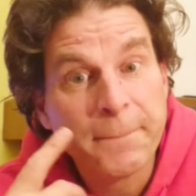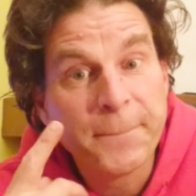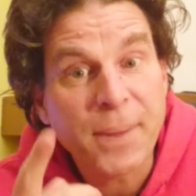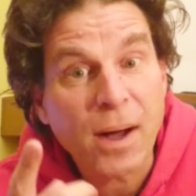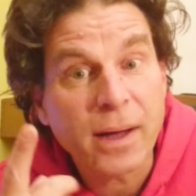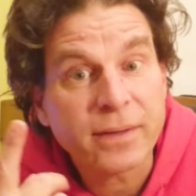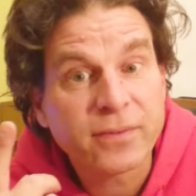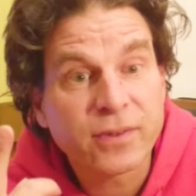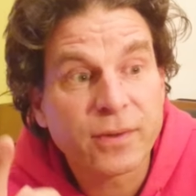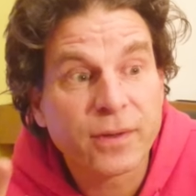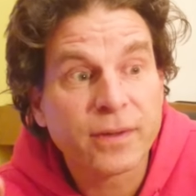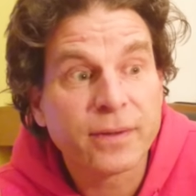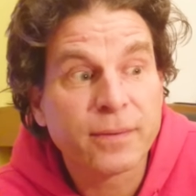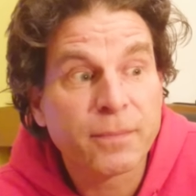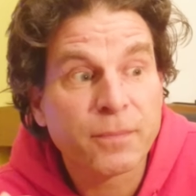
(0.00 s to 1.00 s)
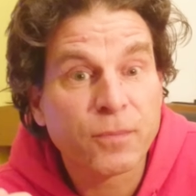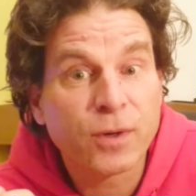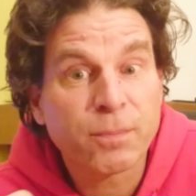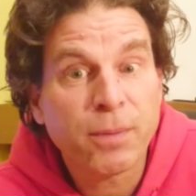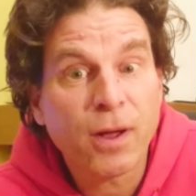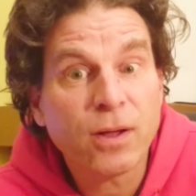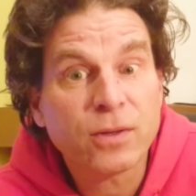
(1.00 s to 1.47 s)
But
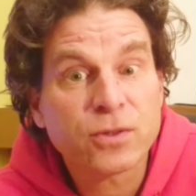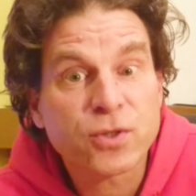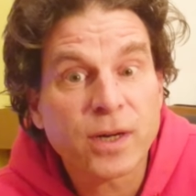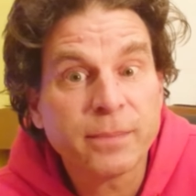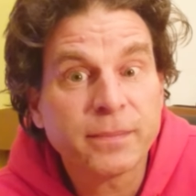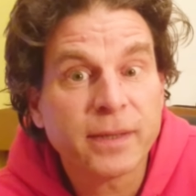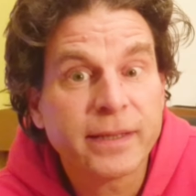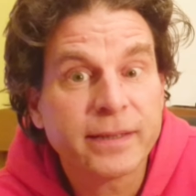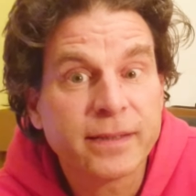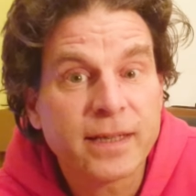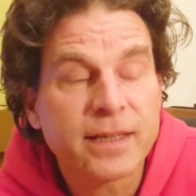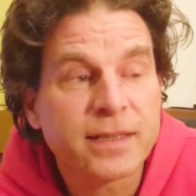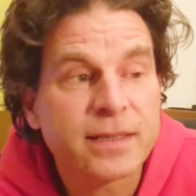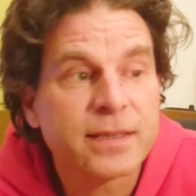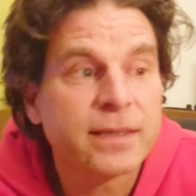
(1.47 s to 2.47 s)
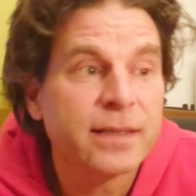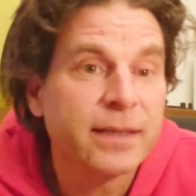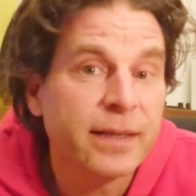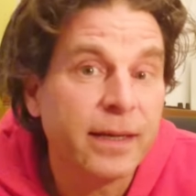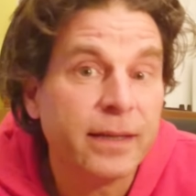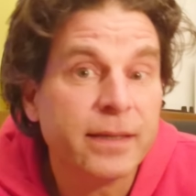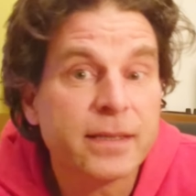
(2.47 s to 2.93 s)
what Paul Tremblay does
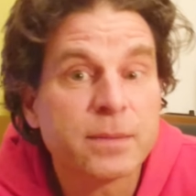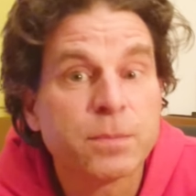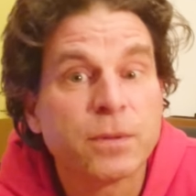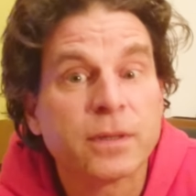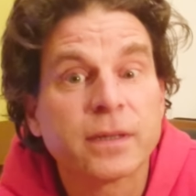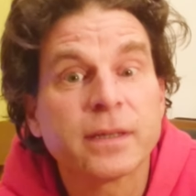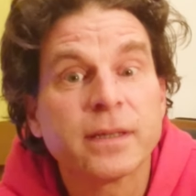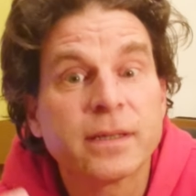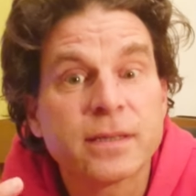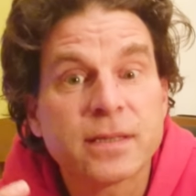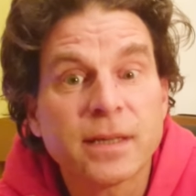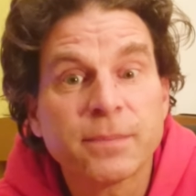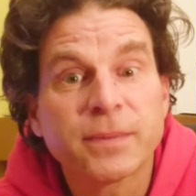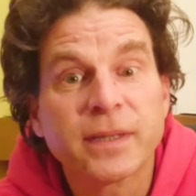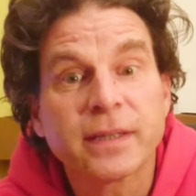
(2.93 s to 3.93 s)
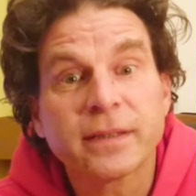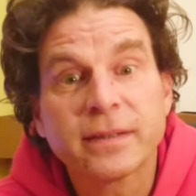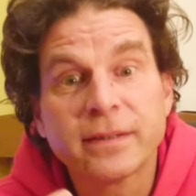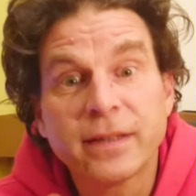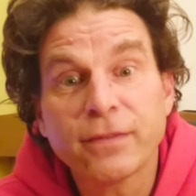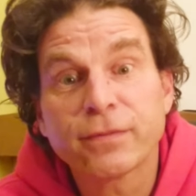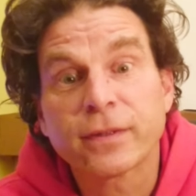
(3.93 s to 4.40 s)
in this book is
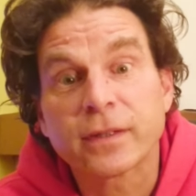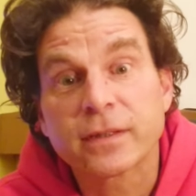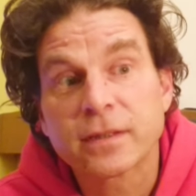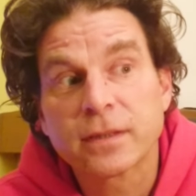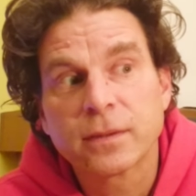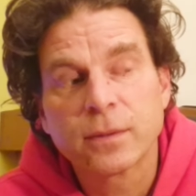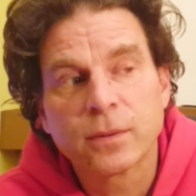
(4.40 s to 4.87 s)
something different.